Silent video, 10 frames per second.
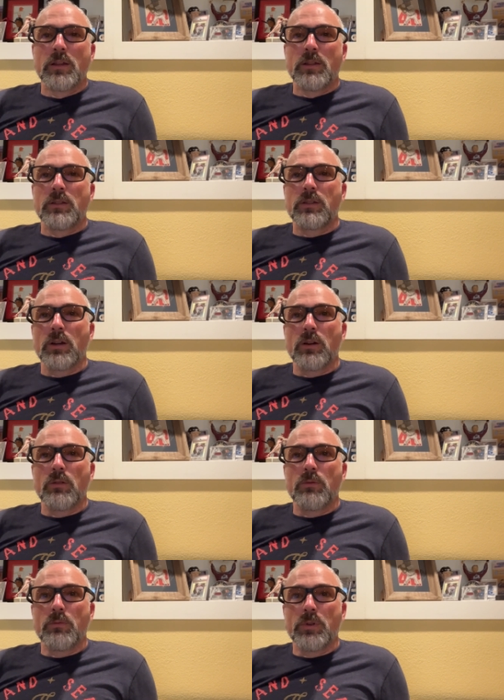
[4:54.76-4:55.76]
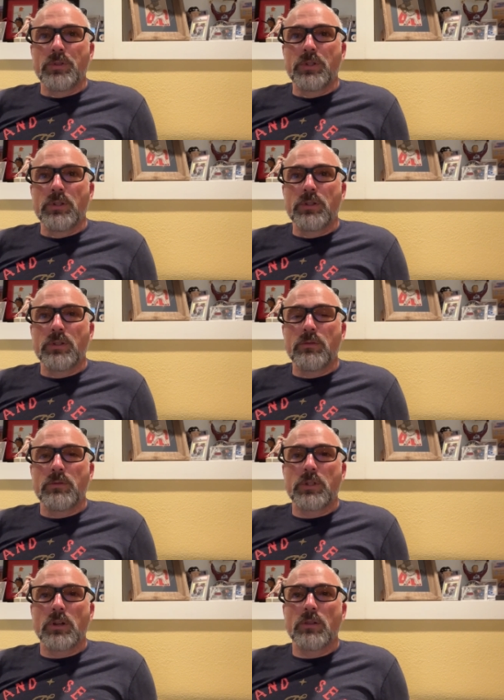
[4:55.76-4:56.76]
So we'll see you soon.
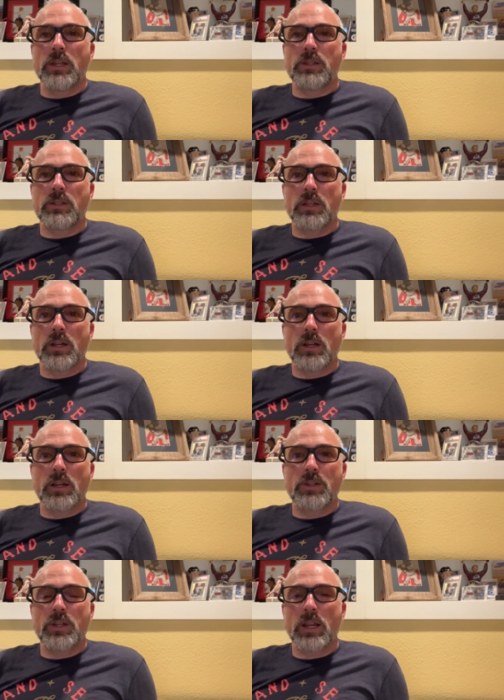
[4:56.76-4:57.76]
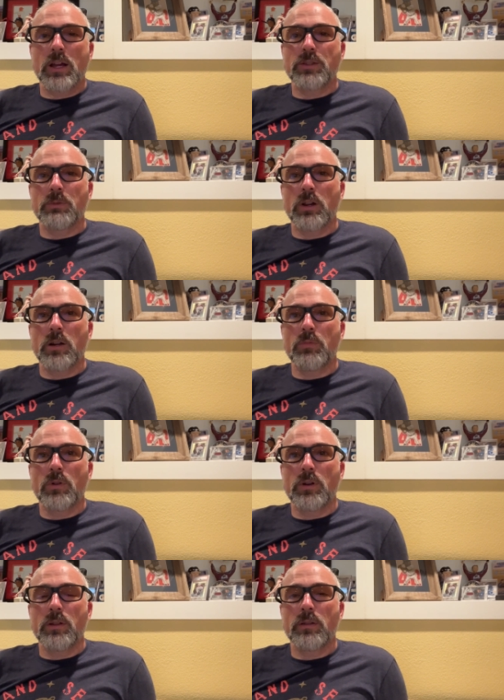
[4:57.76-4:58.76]
So let's check out some
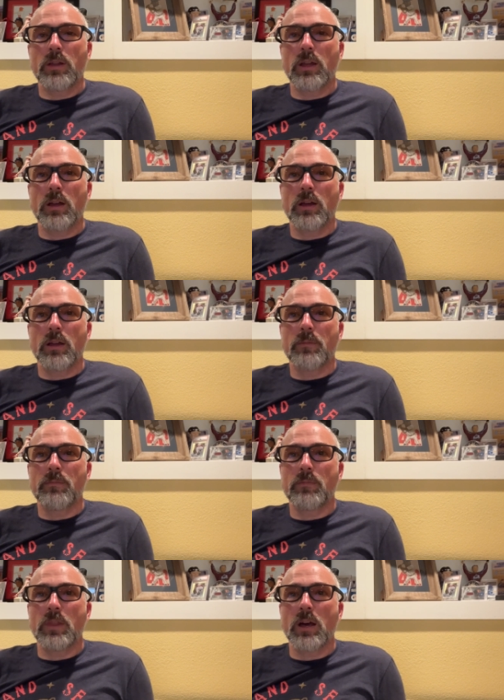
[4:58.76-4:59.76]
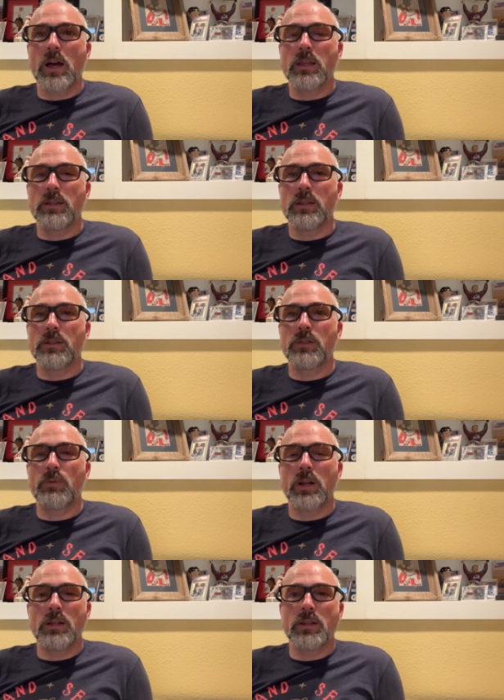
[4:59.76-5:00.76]
cardboard. The hockey season's
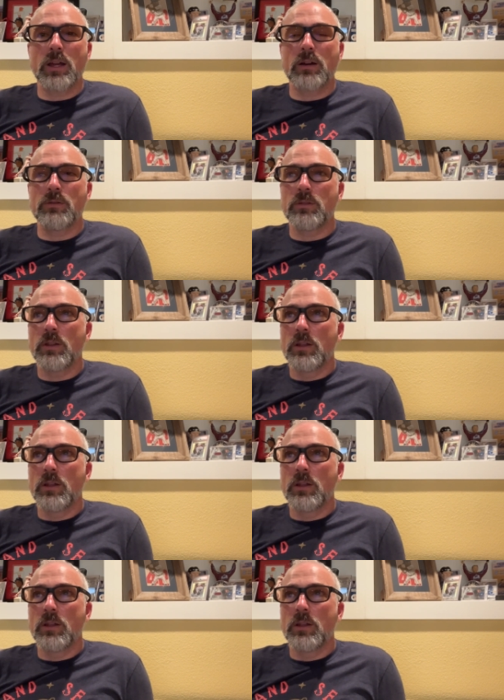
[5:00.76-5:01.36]
winding down.